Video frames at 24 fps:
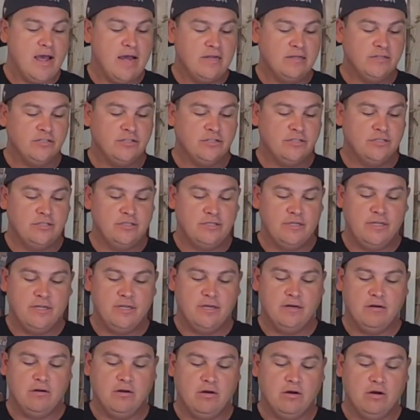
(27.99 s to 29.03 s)
asked
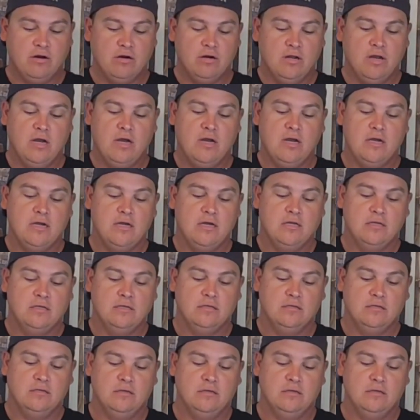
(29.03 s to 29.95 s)
in our uh,